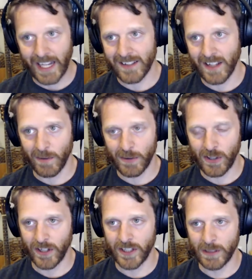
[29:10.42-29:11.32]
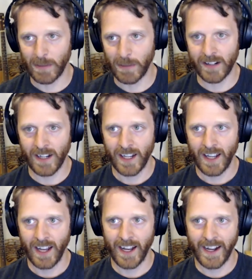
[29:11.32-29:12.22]
case that I was talking about,
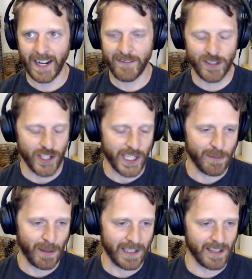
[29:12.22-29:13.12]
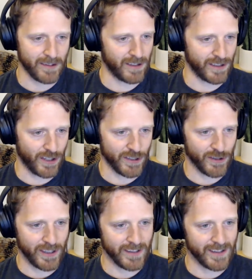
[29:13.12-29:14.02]
uh, I haven't changed my classical guitar
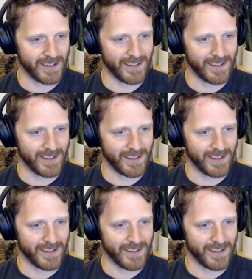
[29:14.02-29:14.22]
strings